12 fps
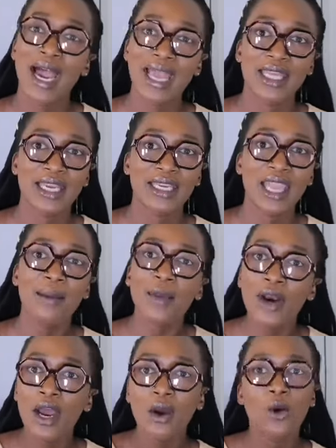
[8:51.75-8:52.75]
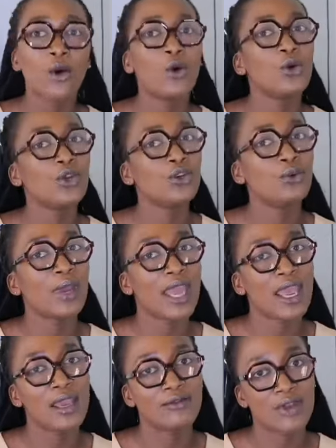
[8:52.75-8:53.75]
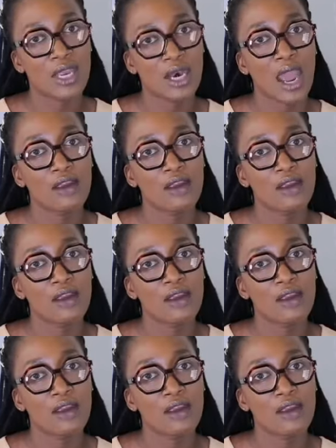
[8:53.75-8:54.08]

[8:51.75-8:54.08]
either a camera or you have an